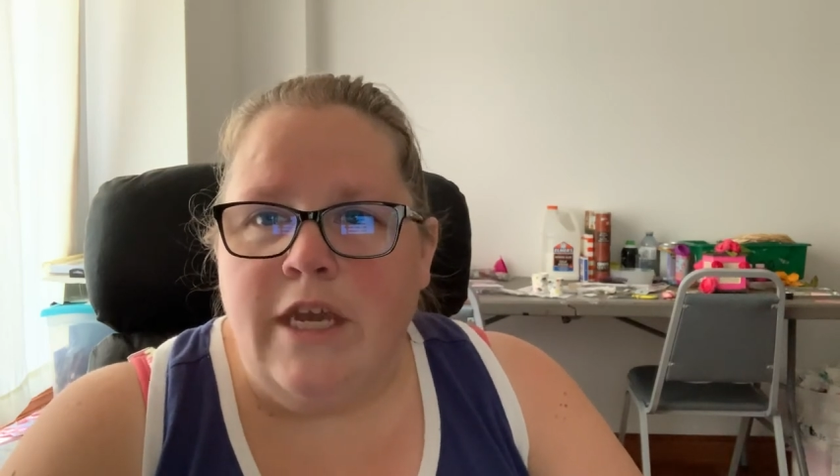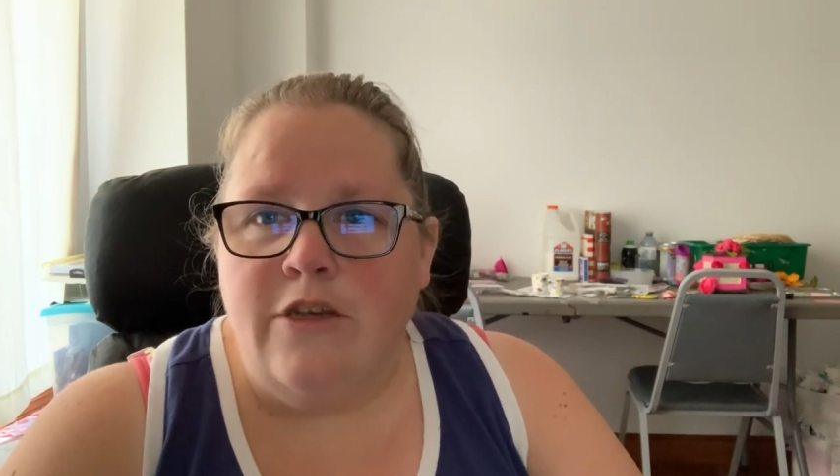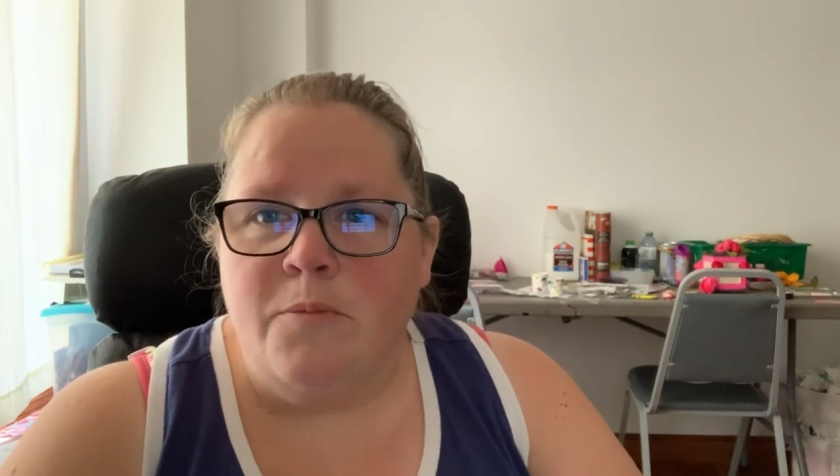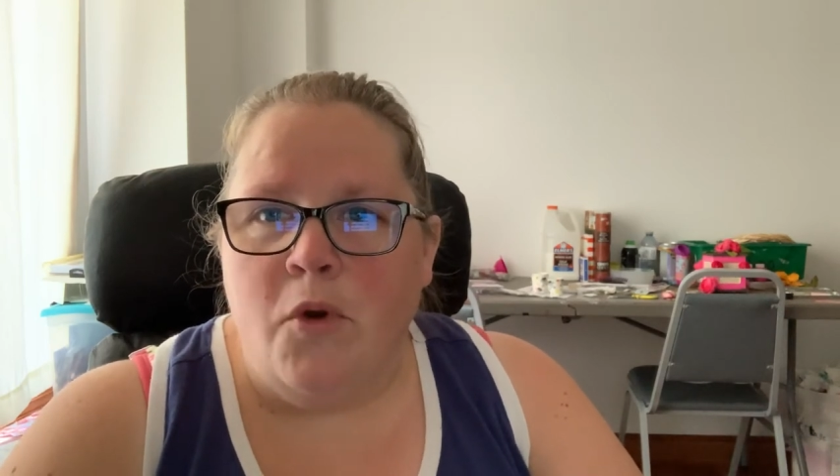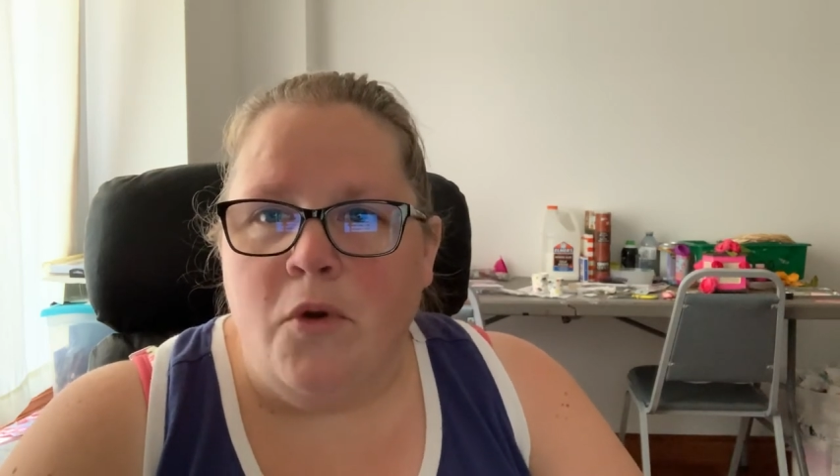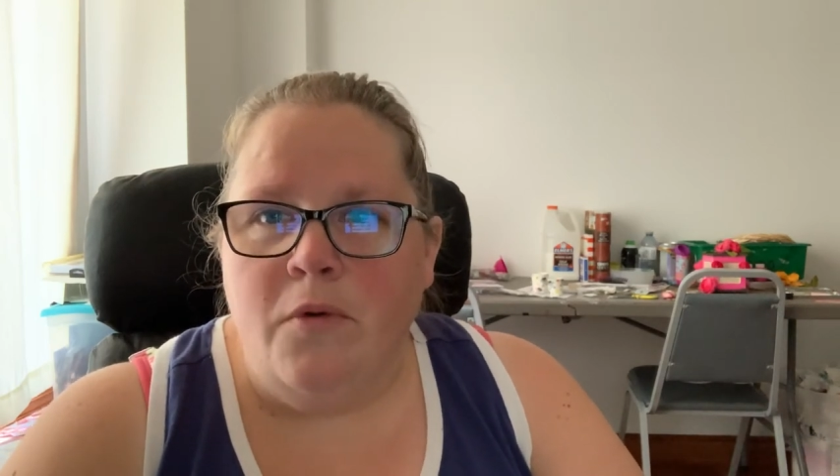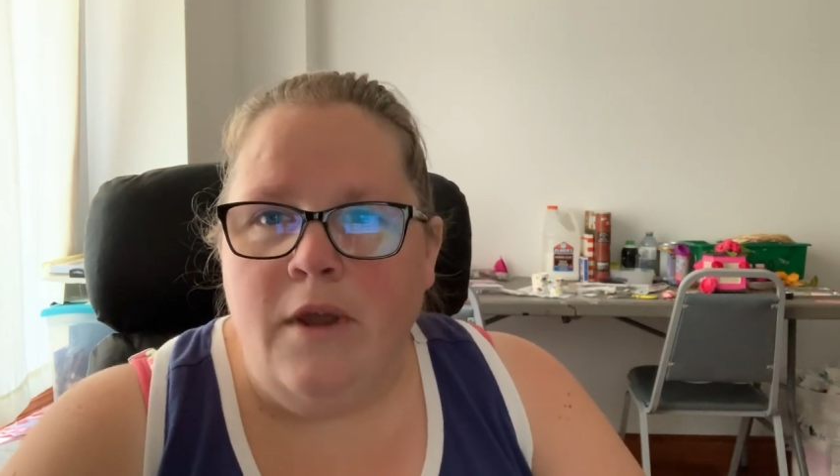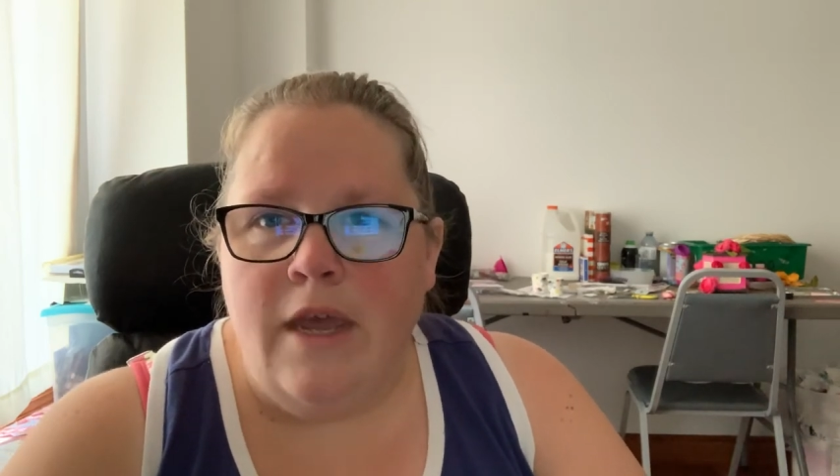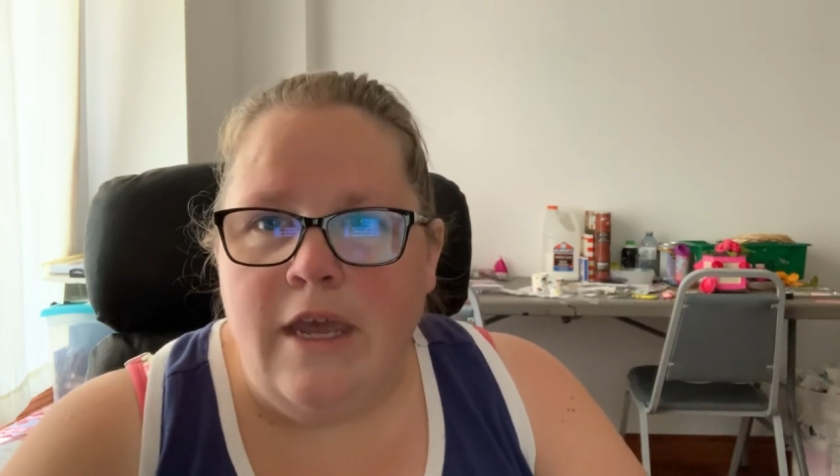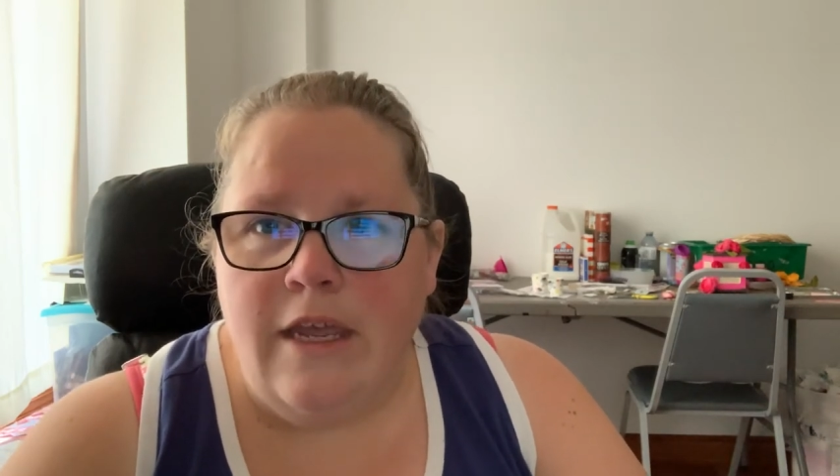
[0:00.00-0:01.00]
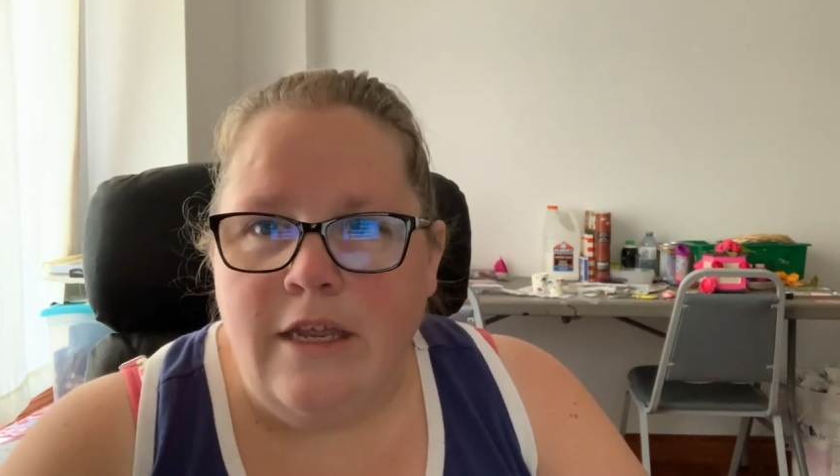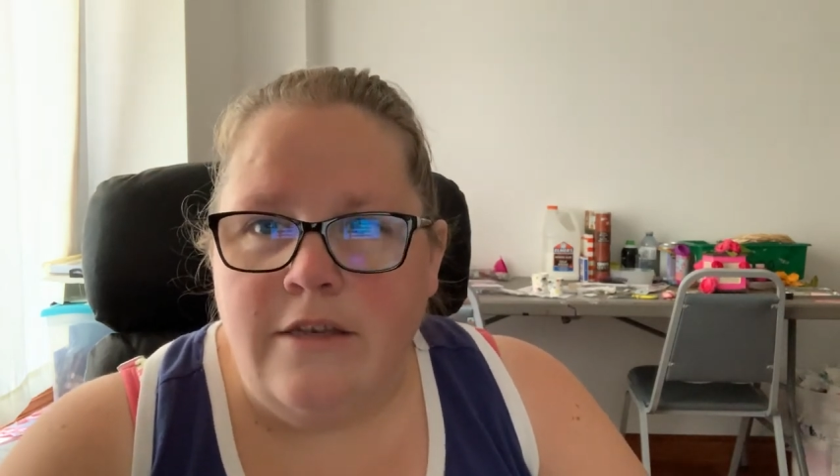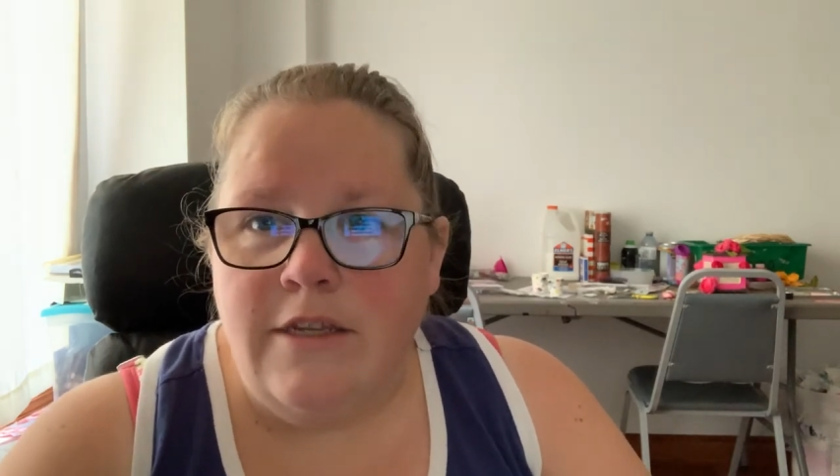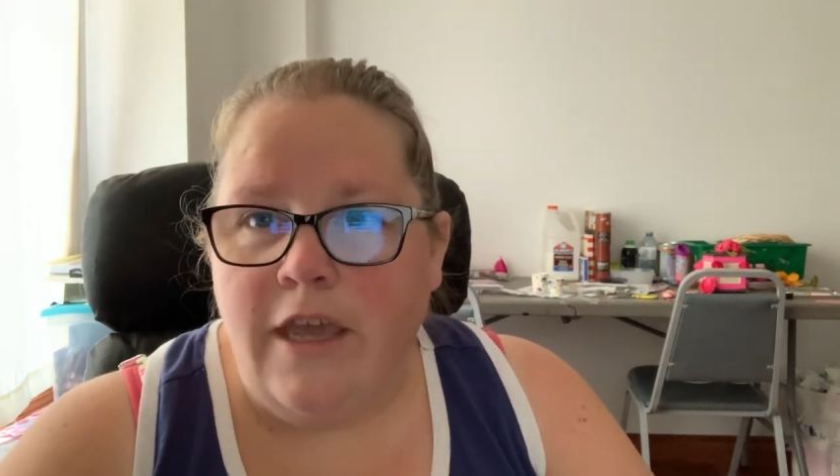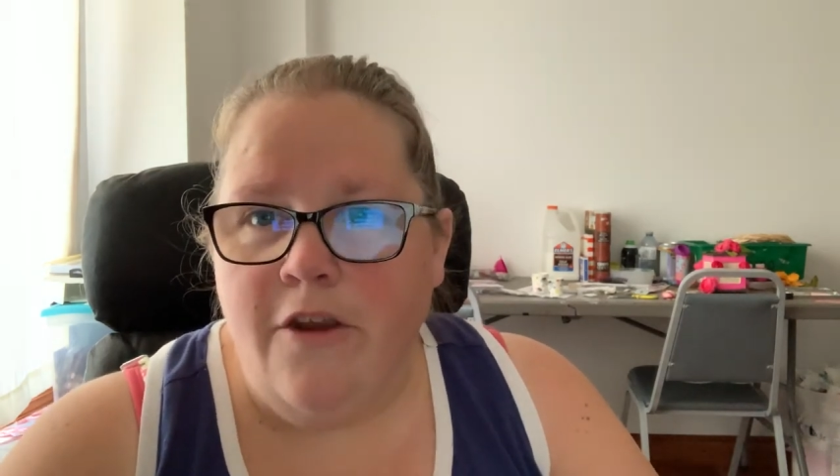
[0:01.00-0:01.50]
again tomorrow.
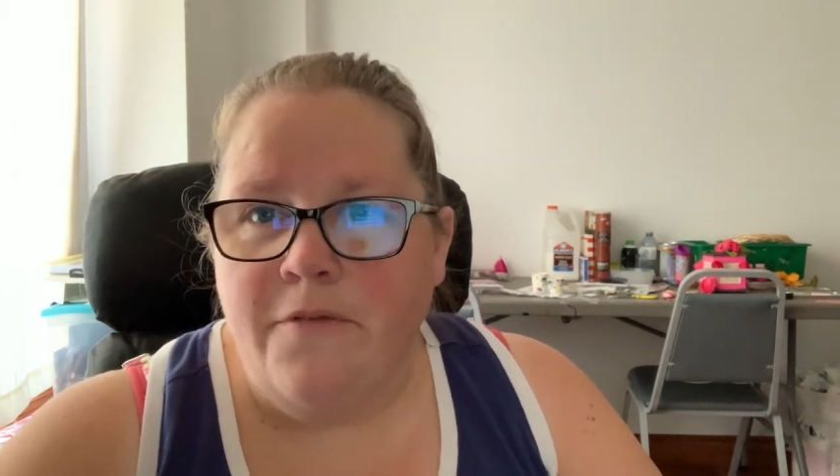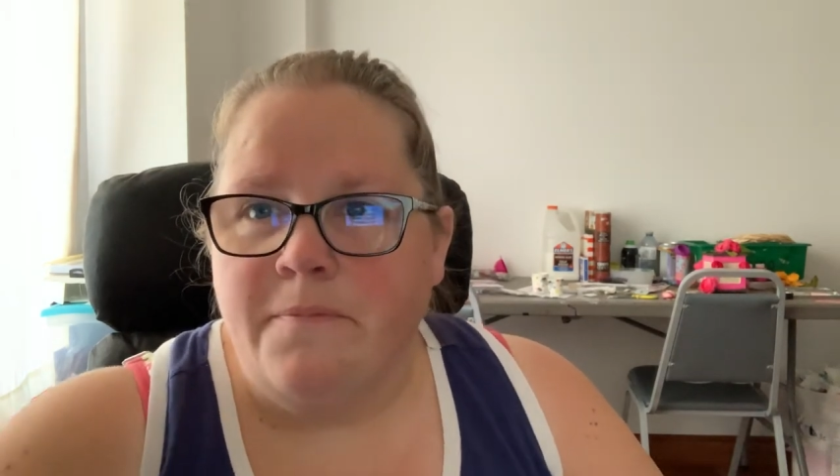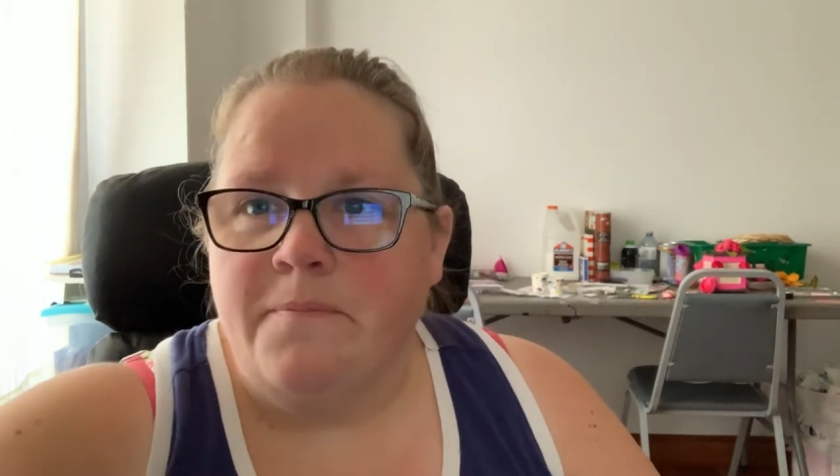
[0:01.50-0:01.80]
And take care.